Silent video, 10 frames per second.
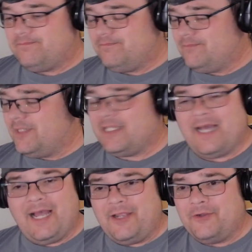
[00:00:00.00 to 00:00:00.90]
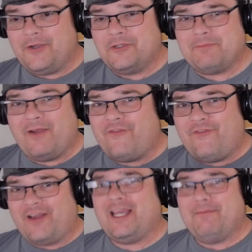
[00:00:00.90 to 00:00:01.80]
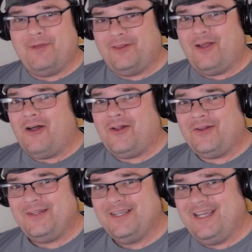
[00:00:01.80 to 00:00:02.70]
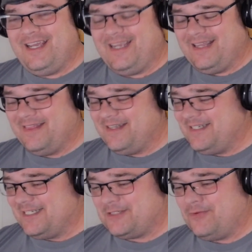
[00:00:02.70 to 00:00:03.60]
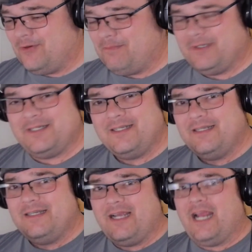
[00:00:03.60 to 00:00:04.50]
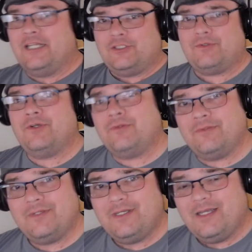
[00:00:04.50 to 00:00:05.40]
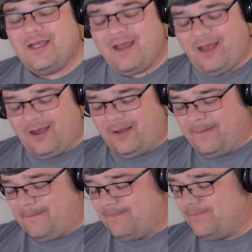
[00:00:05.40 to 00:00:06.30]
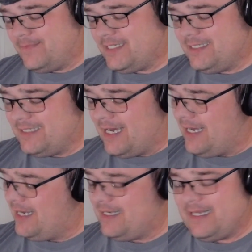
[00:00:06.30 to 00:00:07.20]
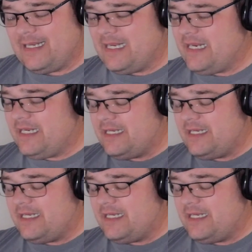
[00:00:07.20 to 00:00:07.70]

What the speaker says: the guy who goes by fucking Malal in the Discord, but Andrew, God, I